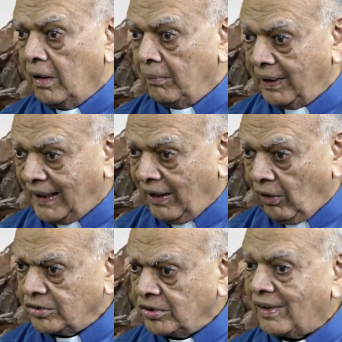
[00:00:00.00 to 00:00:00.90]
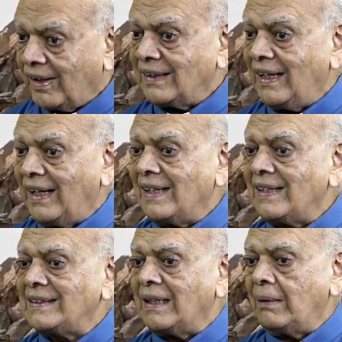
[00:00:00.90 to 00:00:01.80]
But they also
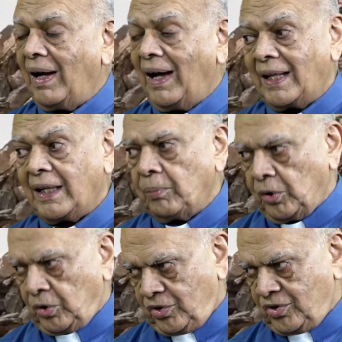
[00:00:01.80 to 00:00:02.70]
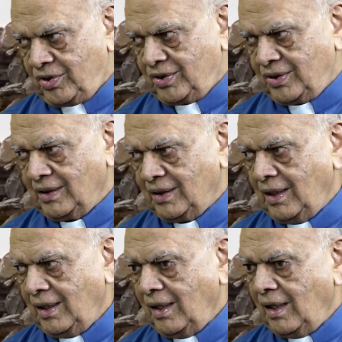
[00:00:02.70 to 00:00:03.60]
translated some other books
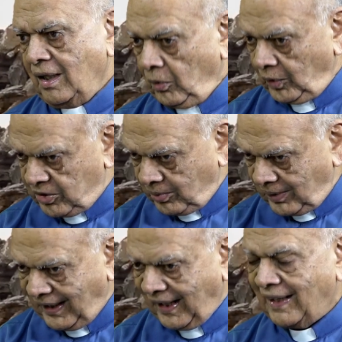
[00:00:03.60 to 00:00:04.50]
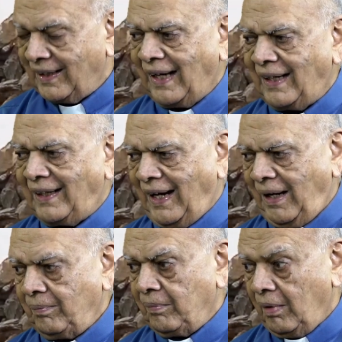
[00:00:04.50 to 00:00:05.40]
which were there at that
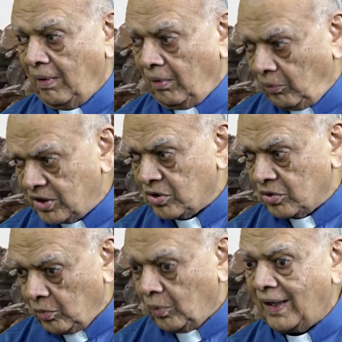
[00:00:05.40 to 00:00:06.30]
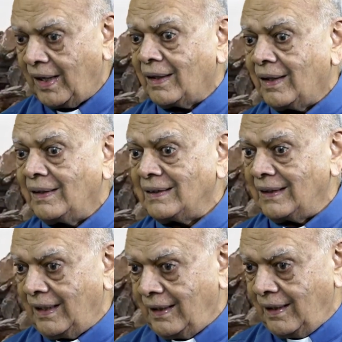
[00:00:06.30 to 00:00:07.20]
time, which were
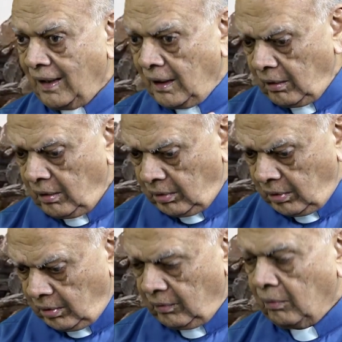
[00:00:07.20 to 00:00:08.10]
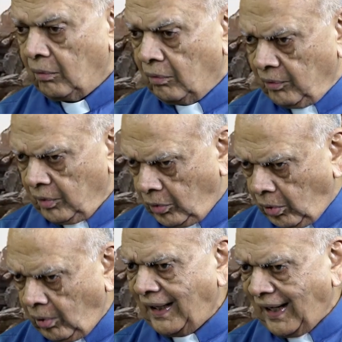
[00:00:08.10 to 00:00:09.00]
considered
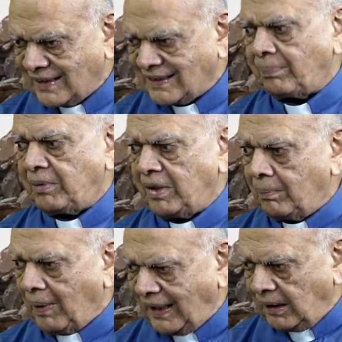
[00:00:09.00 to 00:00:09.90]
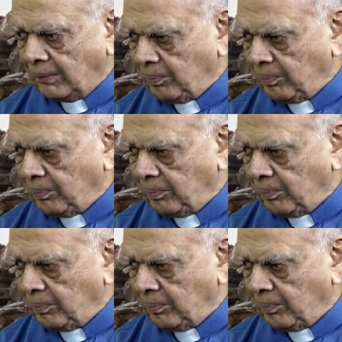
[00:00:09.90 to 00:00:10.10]
wholly accepted by the